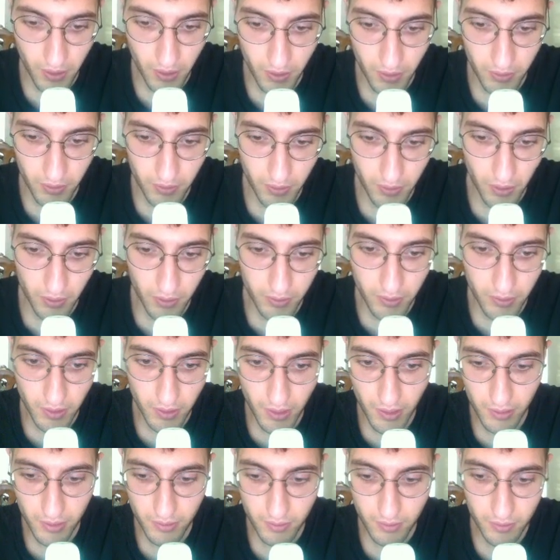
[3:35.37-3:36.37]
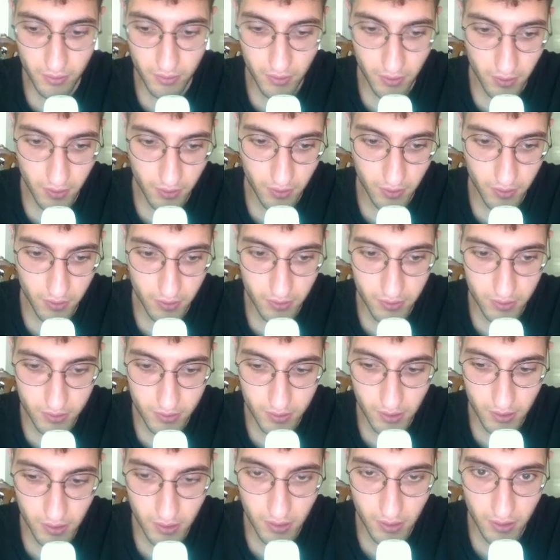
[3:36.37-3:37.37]
dot get
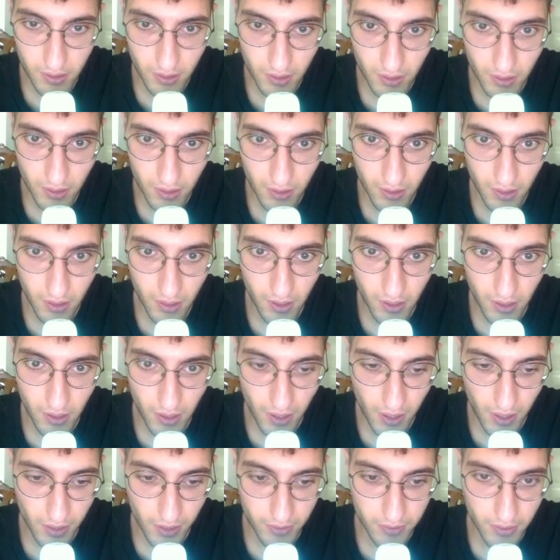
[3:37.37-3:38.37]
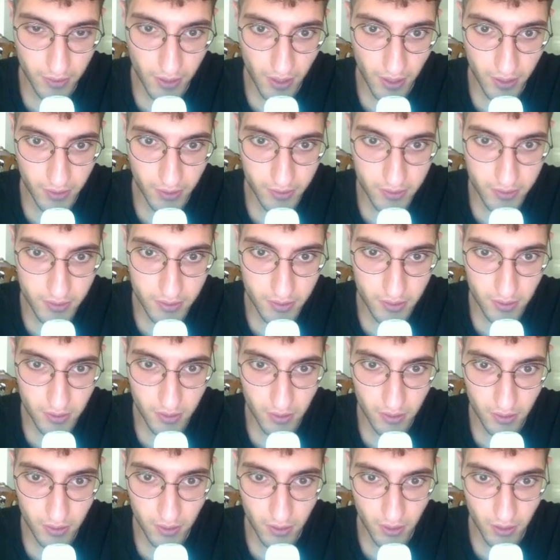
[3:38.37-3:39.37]
c at x,
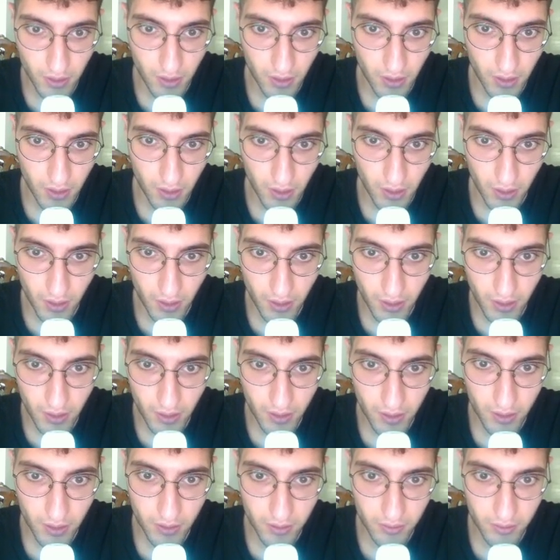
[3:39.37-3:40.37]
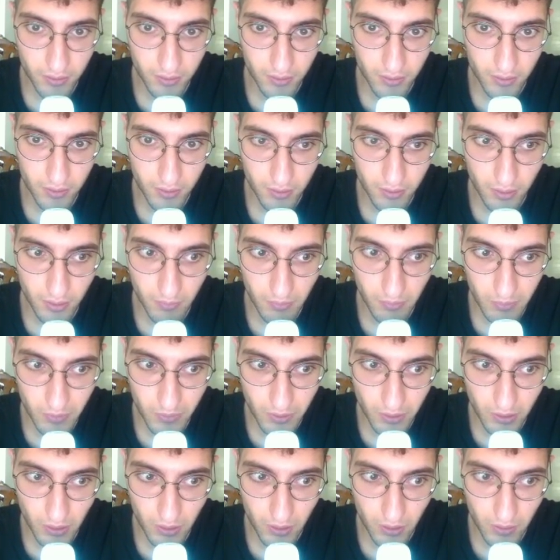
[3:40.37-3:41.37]
and let me put
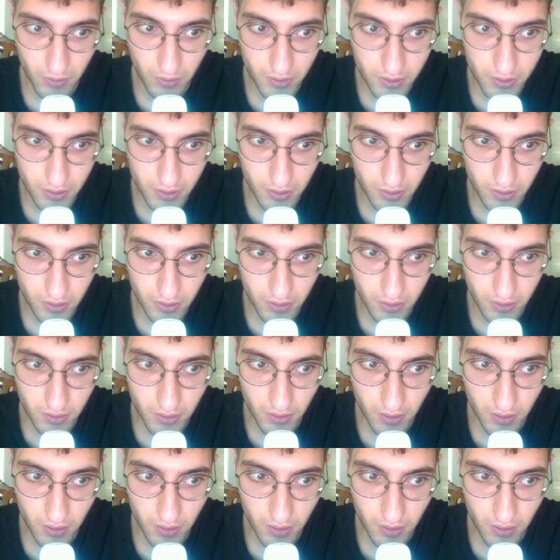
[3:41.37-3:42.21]
all this in,